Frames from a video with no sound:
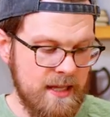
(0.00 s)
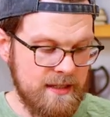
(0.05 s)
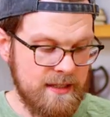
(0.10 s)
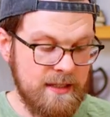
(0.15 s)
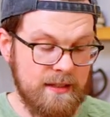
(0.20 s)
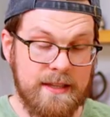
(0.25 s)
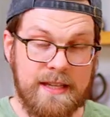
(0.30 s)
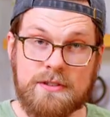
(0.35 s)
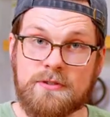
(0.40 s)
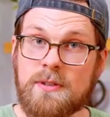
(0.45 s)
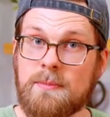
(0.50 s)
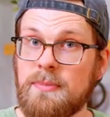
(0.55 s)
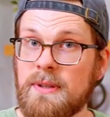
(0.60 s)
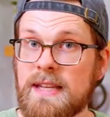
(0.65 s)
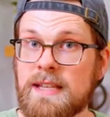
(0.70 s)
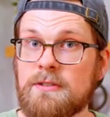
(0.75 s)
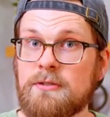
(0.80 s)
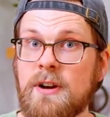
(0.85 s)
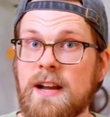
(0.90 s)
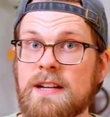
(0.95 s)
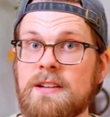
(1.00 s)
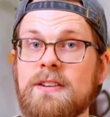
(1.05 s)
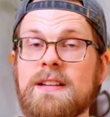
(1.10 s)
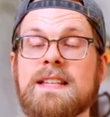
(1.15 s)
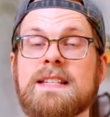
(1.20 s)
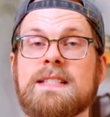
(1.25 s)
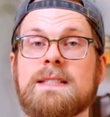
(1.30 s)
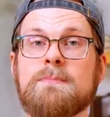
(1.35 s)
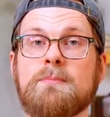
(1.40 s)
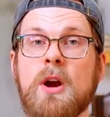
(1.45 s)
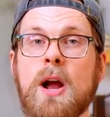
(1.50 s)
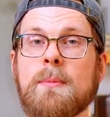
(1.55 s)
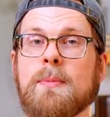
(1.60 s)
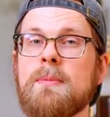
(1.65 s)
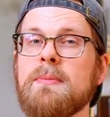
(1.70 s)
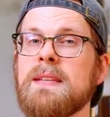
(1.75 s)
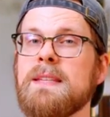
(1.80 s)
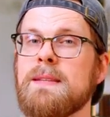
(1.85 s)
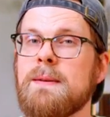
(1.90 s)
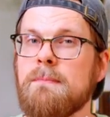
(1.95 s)
The electric blade grinder is
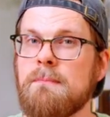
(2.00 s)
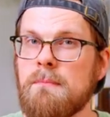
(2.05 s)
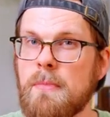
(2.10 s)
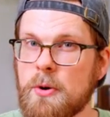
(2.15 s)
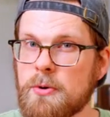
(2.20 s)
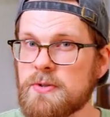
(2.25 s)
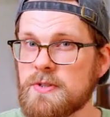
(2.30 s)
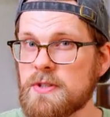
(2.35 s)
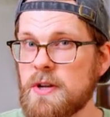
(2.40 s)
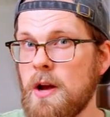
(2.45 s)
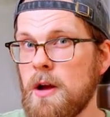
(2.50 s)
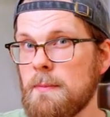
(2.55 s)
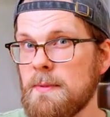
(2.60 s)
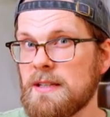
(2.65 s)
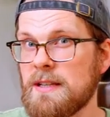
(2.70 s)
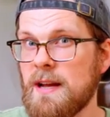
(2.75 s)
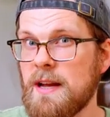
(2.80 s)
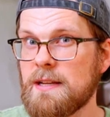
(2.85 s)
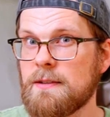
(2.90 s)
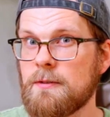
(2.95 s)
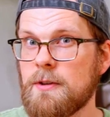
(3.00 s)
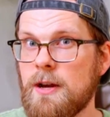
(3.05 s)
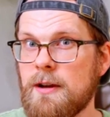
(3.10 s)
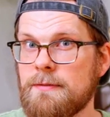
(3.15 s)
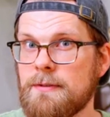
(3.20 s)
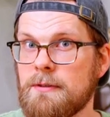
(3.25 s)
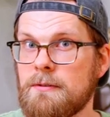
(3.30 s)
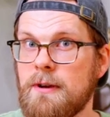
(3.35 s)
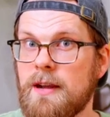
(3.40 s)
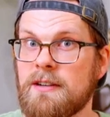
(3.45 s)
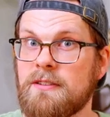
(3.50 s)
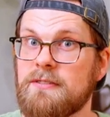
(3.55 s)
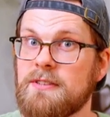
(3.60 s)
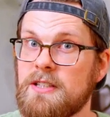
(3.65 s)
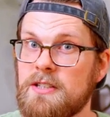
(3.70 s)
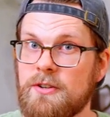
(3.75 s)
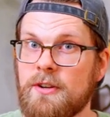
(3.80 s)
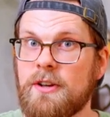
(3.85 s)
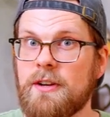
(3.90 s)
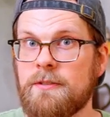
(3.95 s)
probably the most common kind of coffee grinder
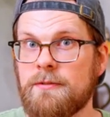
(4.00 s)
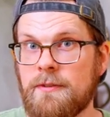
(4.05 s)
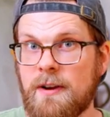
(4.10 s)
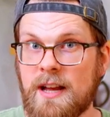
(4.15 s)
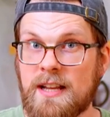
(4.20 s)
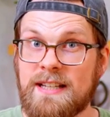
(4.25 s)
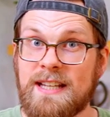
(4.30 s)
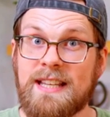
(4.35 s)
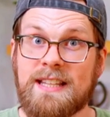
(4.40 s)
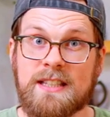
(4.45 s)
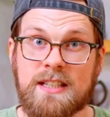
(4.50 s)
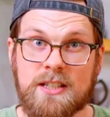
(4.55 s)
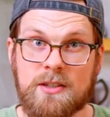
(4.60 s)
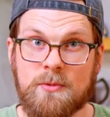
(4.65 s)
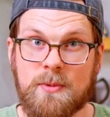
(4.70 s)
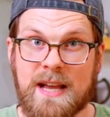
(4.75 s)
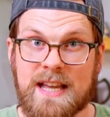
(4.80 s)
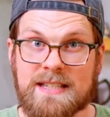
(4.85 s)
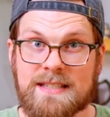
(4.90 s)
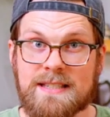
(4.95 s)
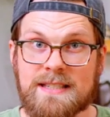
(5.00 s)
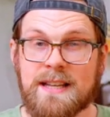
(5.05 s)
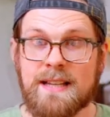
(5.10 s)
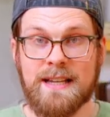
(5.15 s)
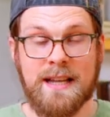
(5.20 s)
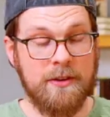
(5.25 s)
that you're going to find in the US.